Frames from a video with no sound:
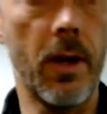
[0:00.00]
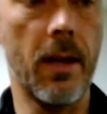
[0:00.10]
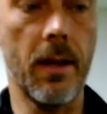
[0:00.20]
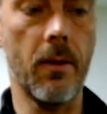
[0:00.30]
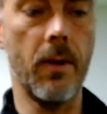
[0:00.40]
bring
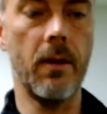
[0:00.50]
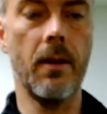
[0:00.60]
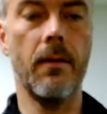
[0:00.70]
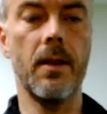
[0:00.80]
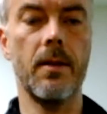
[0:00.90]
it. Now when you
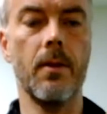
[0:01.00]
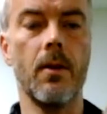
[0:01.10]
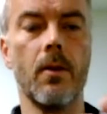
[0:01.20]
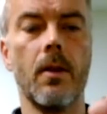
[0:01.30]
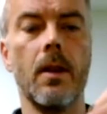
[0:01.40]
have this
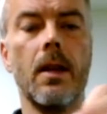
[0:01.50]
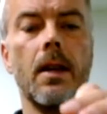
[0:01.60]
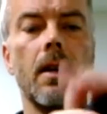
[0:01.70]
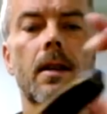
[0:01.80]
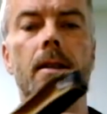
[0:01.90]
one on,
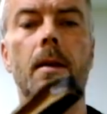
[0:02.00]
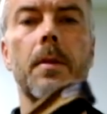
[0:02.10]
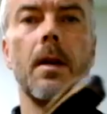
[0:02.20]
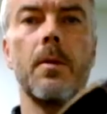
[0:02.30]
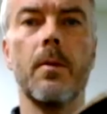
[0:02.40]

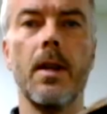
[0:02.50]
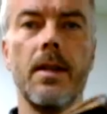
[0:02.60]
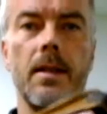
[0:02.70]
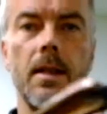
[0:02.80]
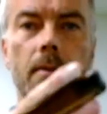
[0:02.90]
sometimes what
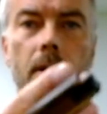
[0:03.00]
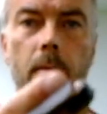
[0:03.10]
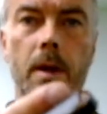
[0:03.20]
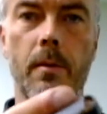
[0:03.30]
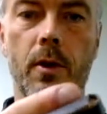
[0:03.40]
I see when
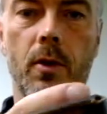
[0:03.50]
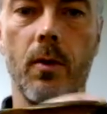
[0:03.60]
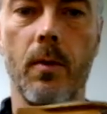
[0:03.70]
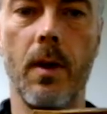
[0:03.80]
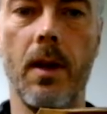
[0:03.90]
people
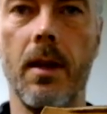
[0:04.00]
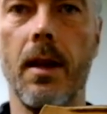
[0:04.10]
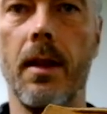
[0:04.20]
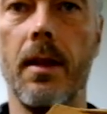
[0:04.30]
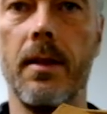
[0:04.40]
shoot with it,
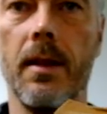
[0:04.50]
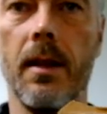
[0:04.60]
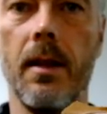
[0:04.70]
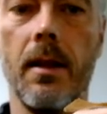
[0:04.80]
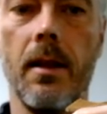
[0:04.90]
that
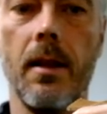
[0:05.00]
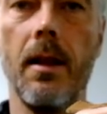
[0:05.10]
still,